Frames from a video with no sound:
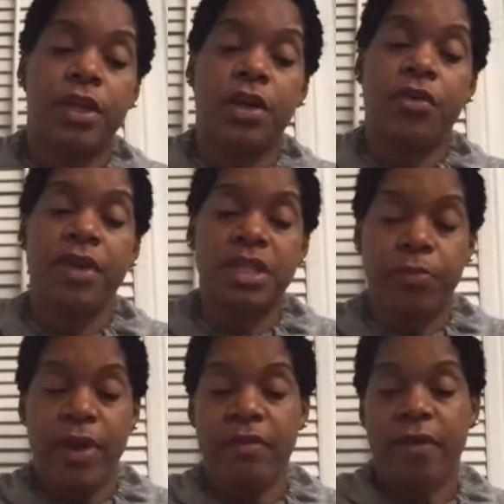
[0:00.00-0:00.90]
the
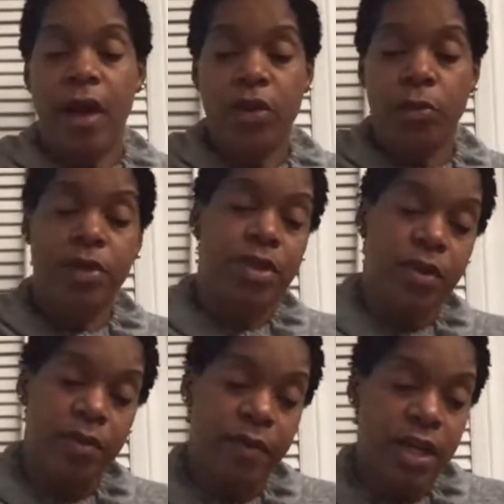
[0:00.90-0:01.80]
decreased brain volume in the
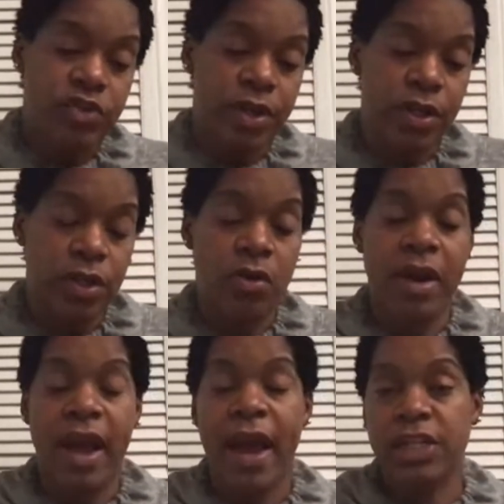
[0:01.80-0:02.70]
third ventricle
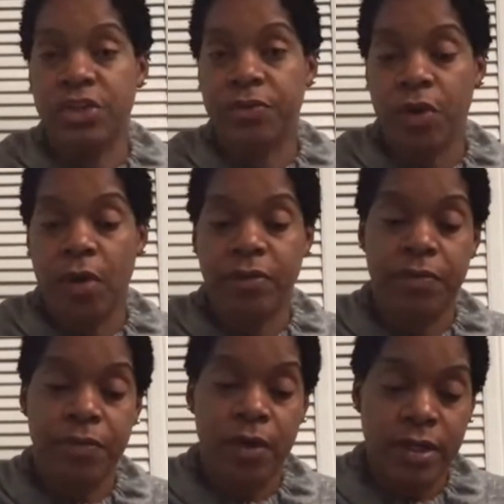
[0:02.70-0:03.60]
or atrophy of
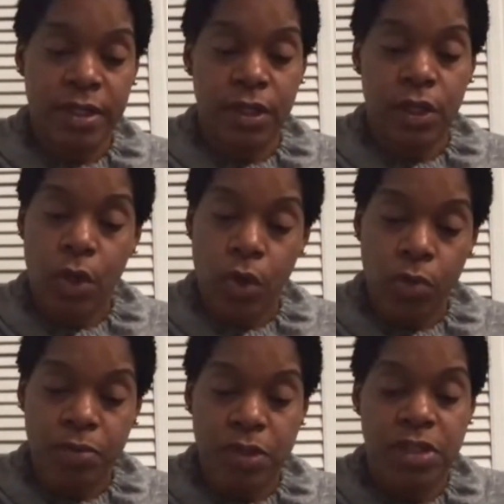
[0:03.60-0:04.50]
the frontal
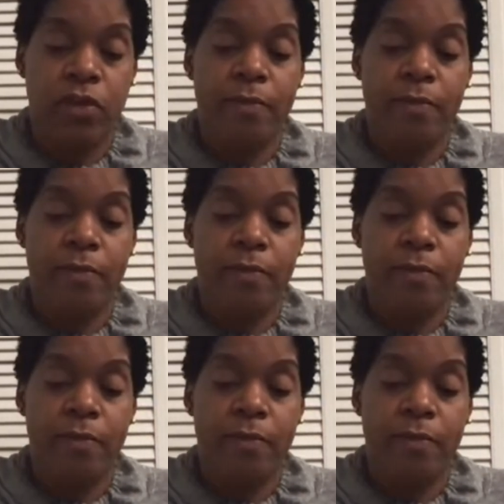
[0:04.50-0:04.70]
lobes,